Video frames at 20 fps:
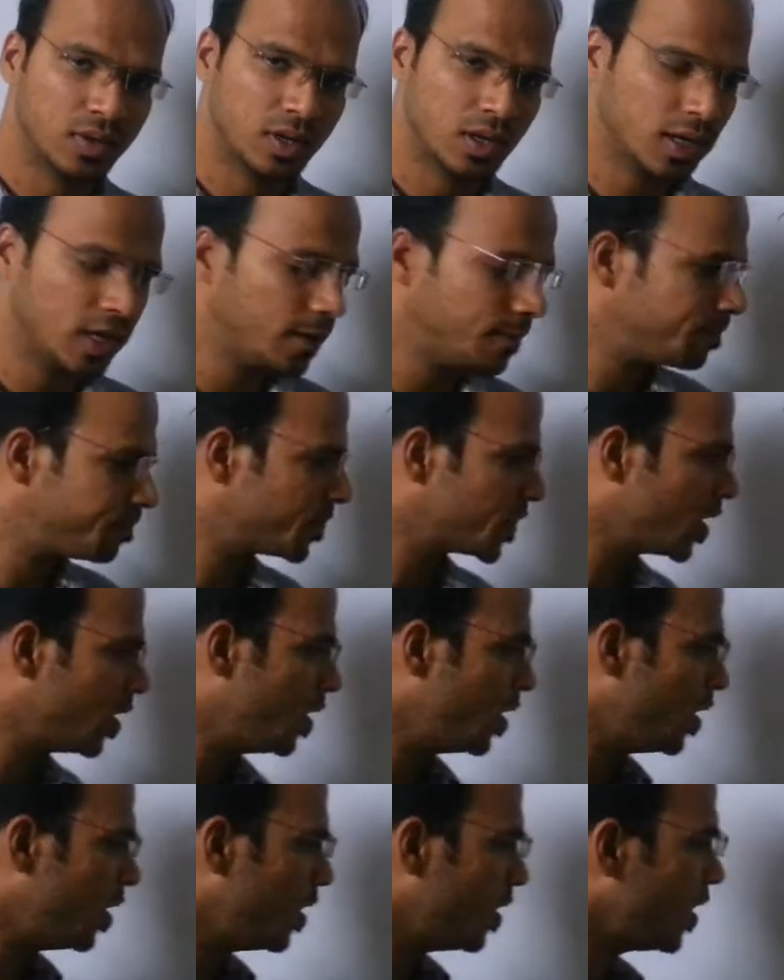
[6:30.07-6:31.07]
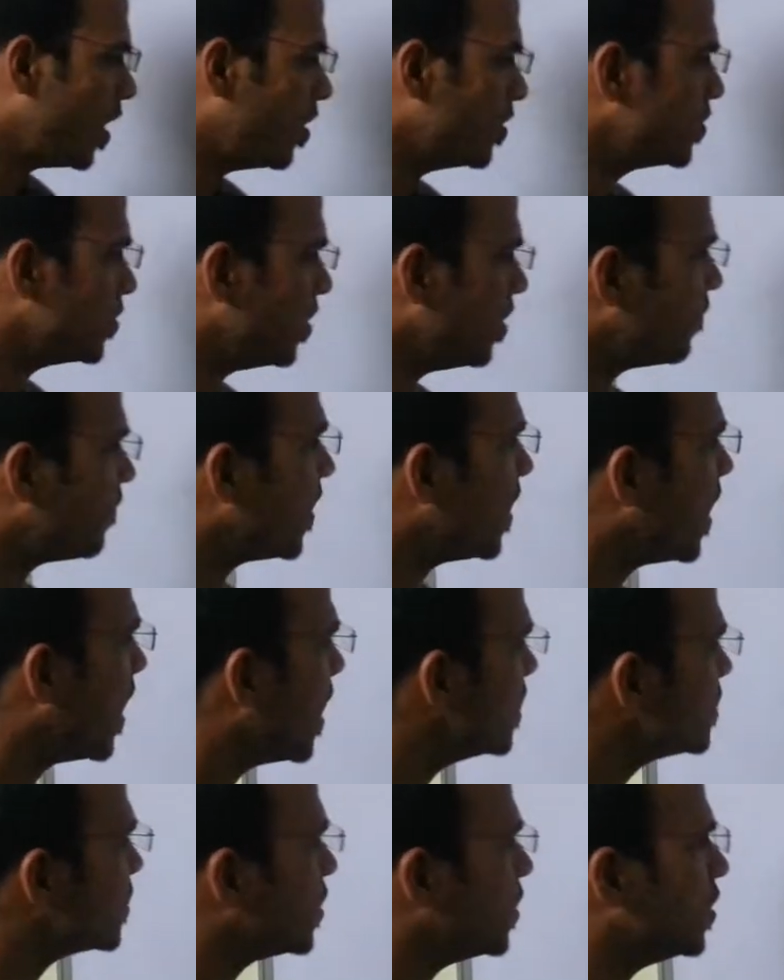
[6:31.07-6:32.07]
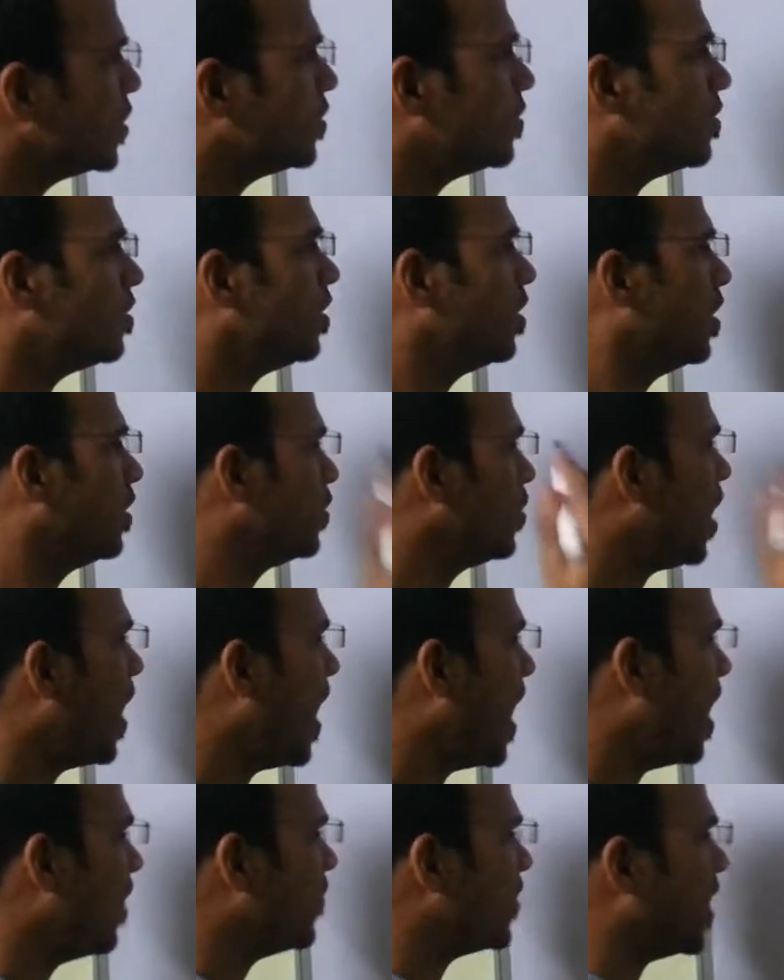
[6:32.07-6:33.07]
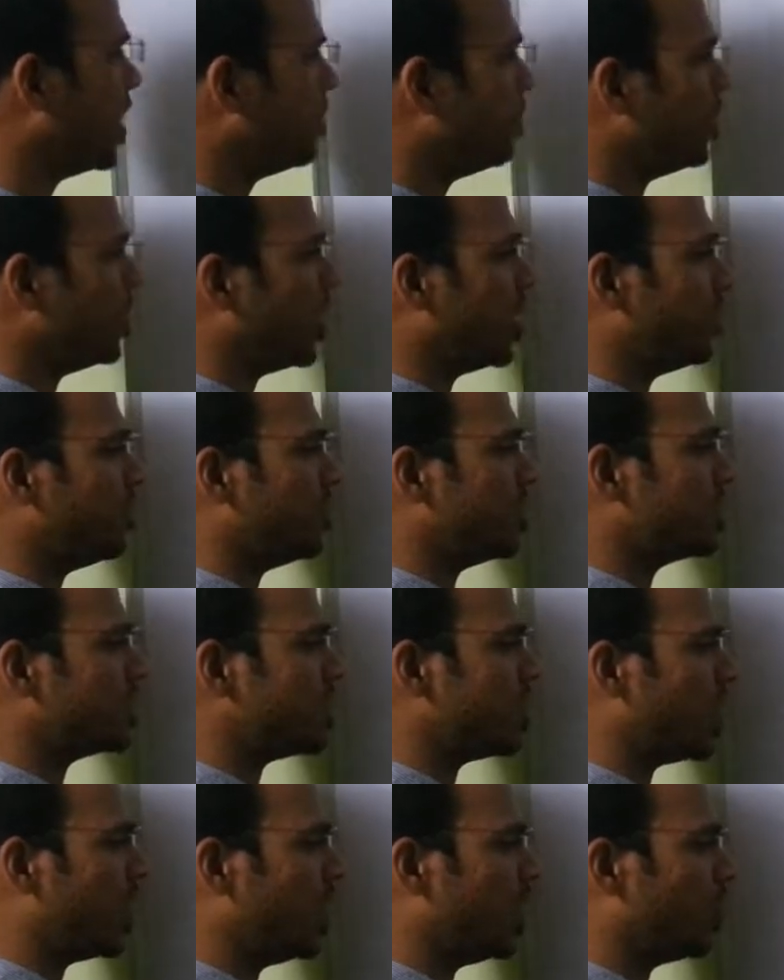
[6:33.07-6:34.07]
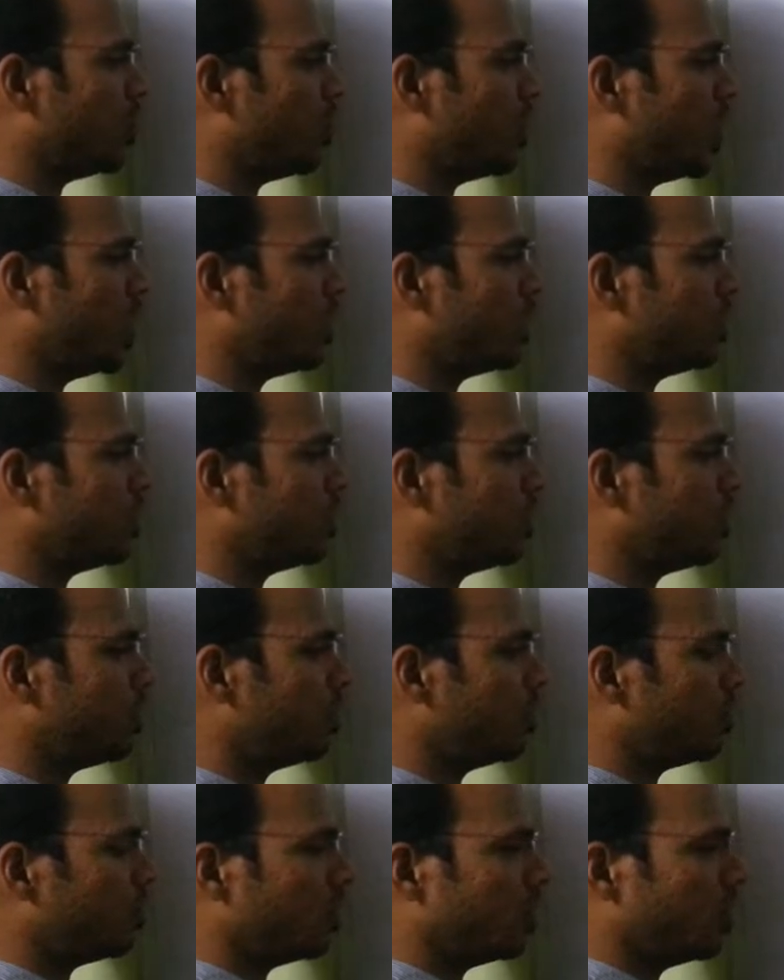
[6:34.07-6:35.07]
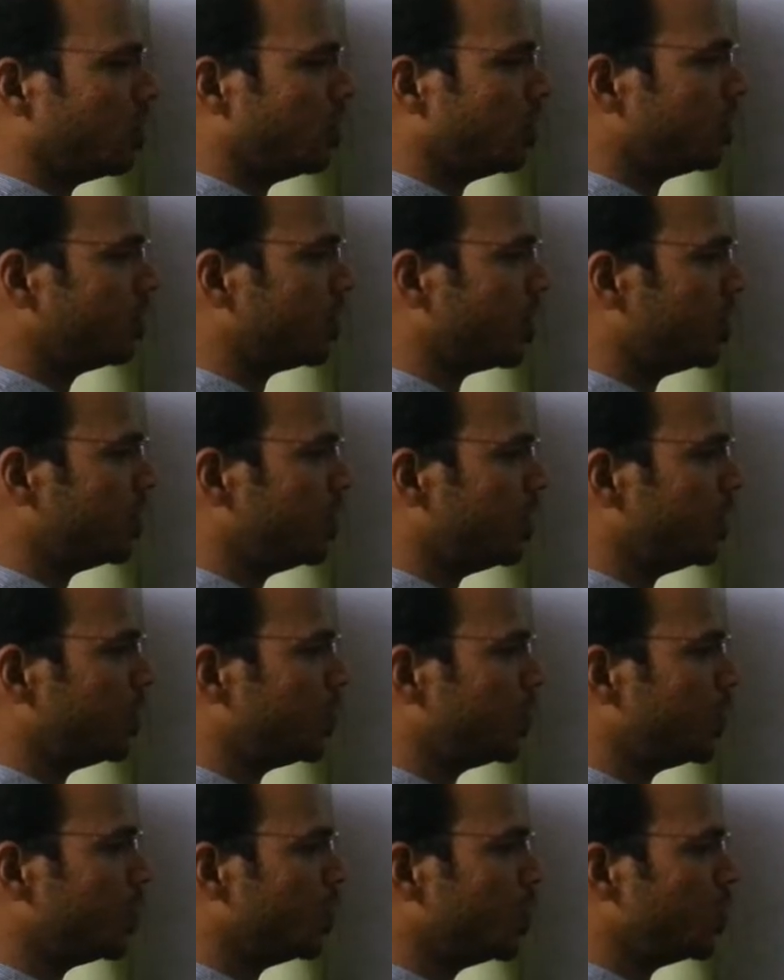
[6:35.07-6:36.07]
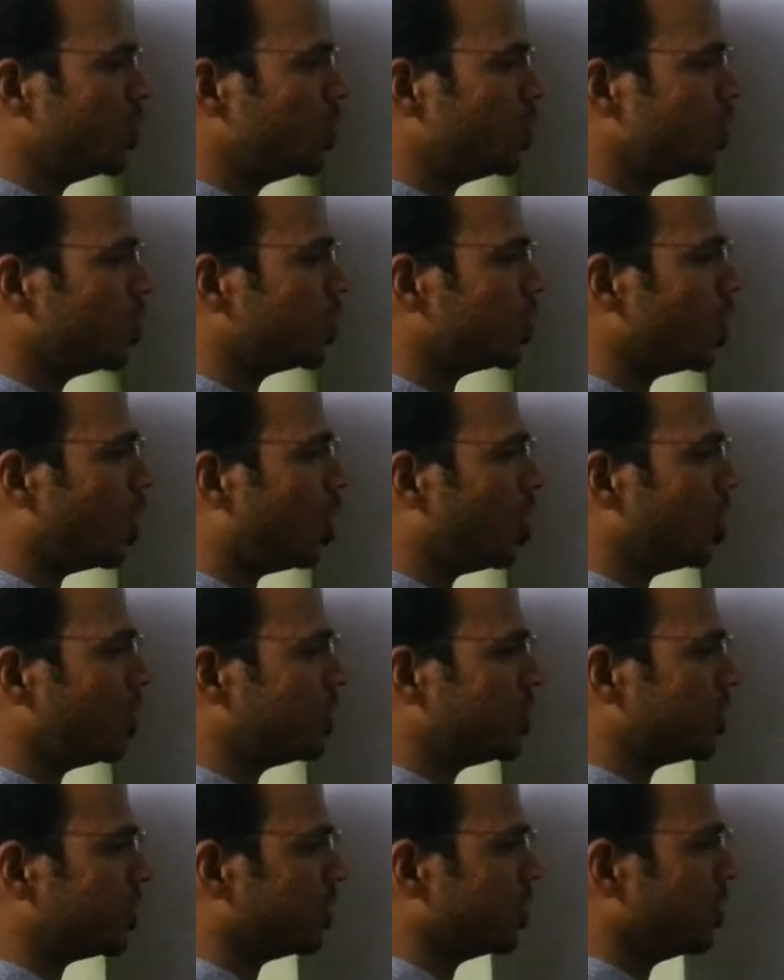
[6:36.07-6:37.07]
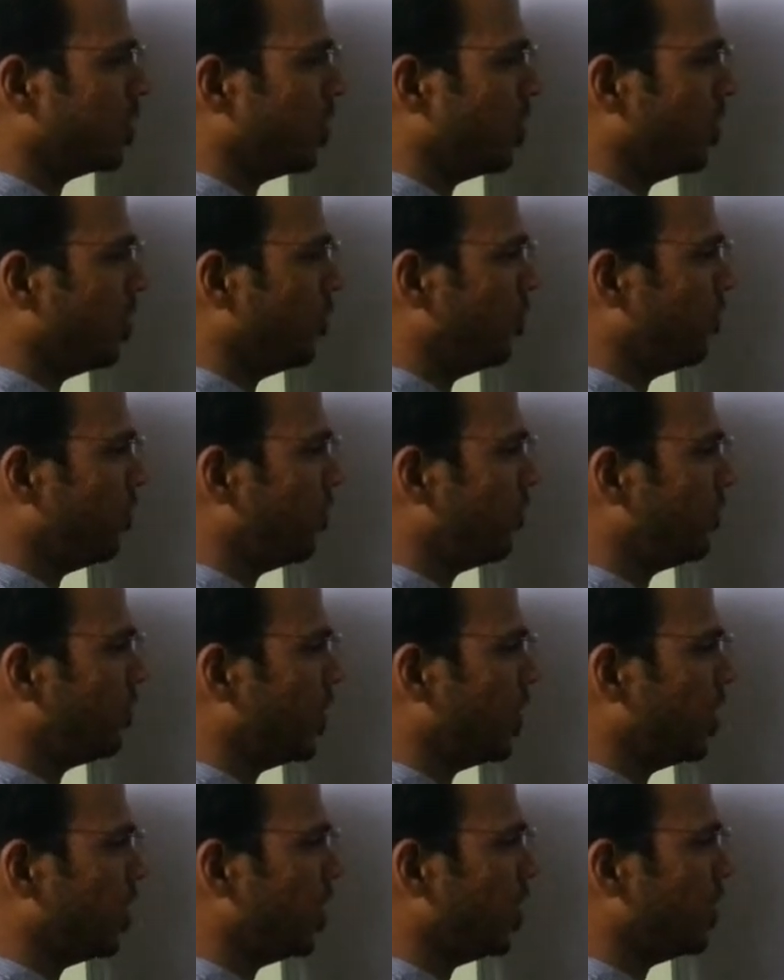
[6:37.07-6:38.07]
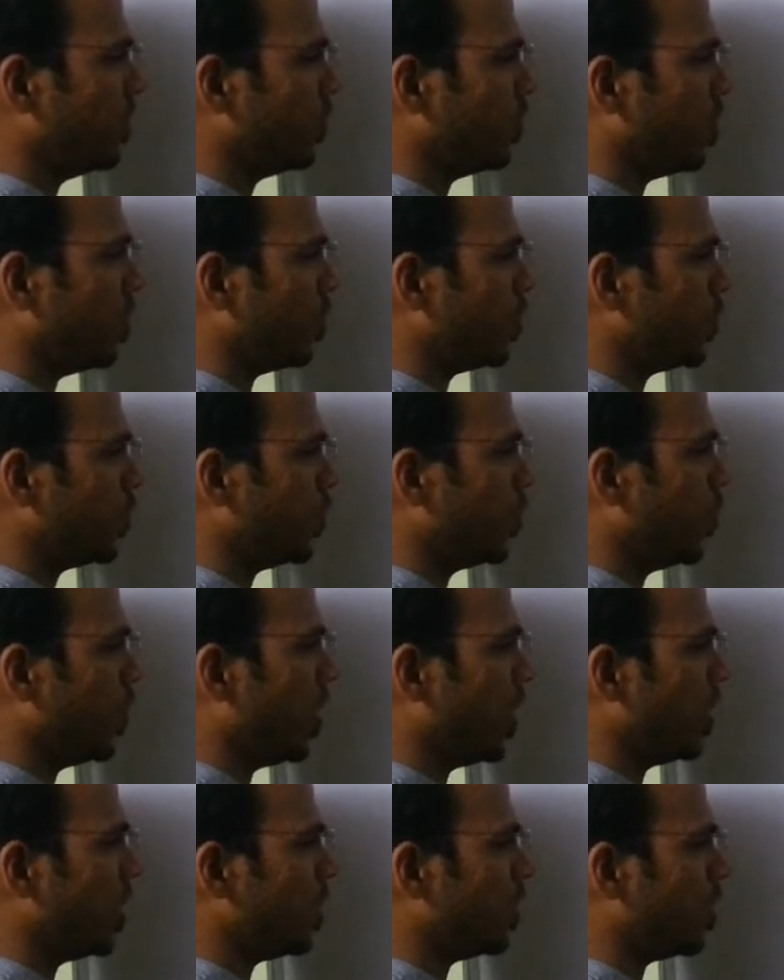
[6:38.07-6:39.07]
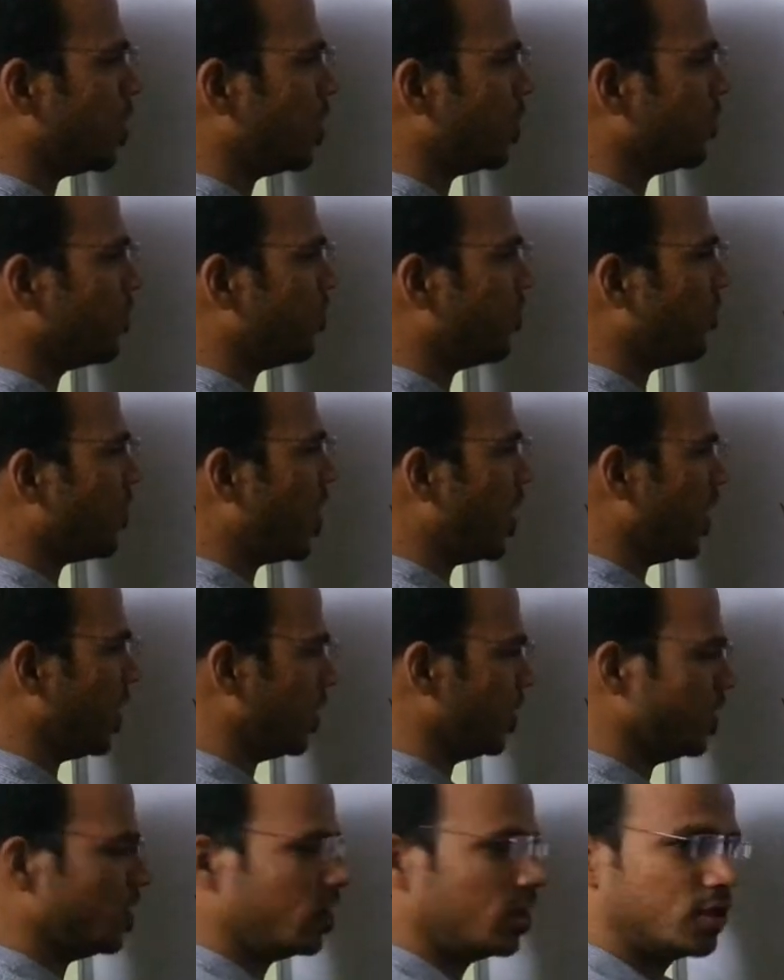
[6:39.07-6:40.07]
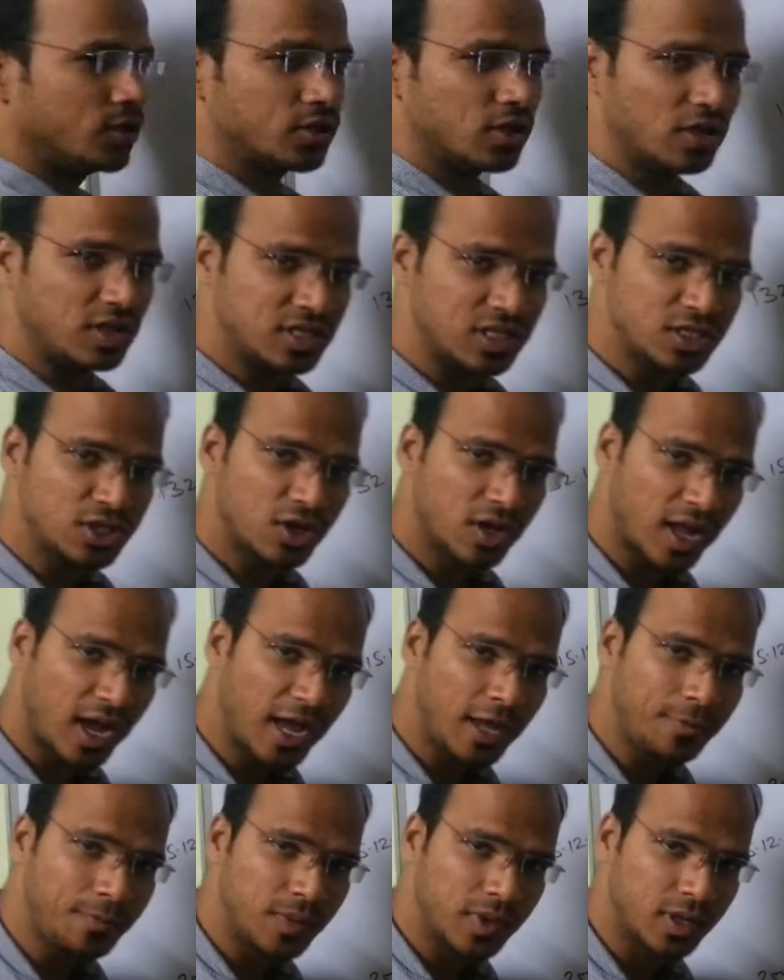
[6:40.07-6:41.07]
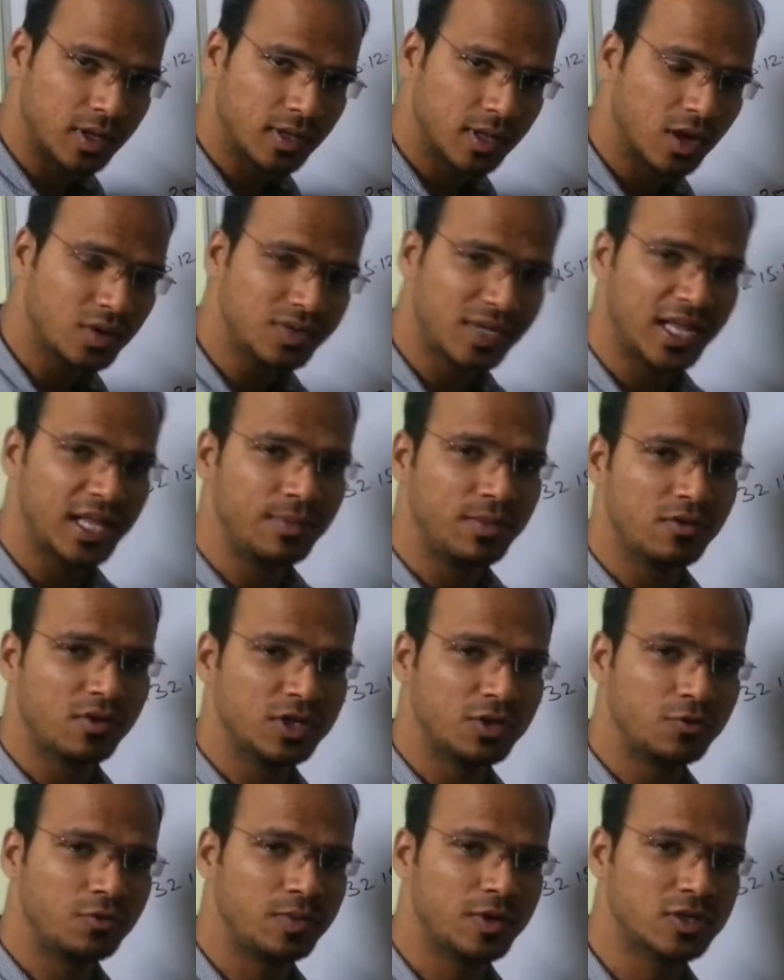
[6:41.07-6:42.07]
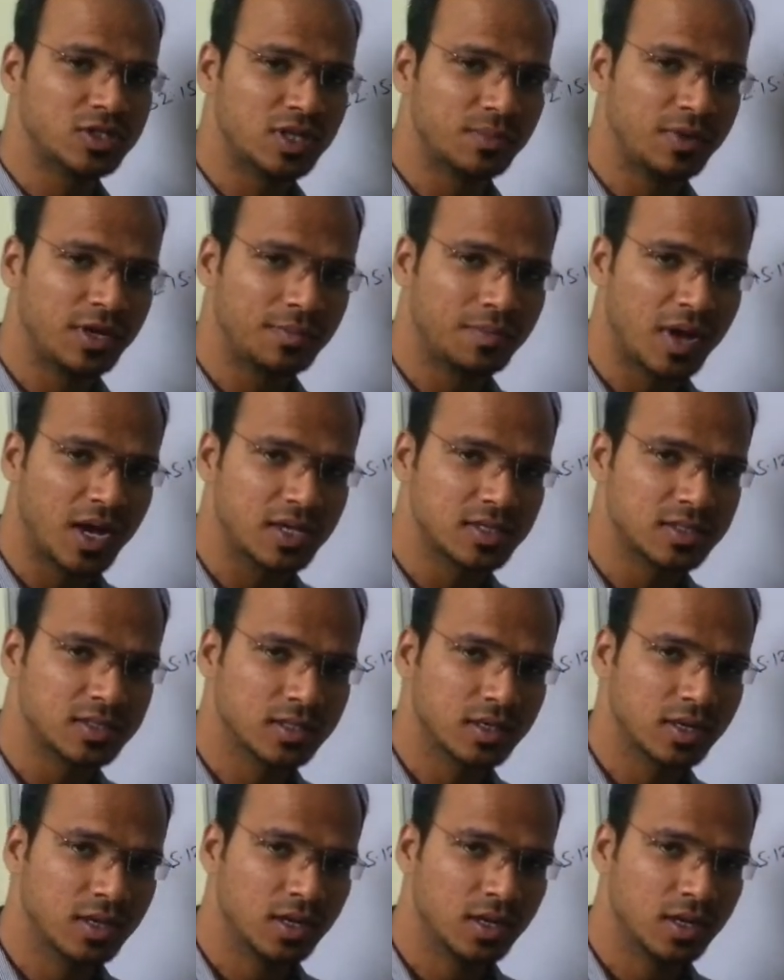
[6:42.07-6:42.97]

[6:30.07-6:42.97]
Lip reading: Okay. Now, so if I ask you, you have an IP address like 132.15.12.5. So this is your IP. Now tell me what will be your subnet mask.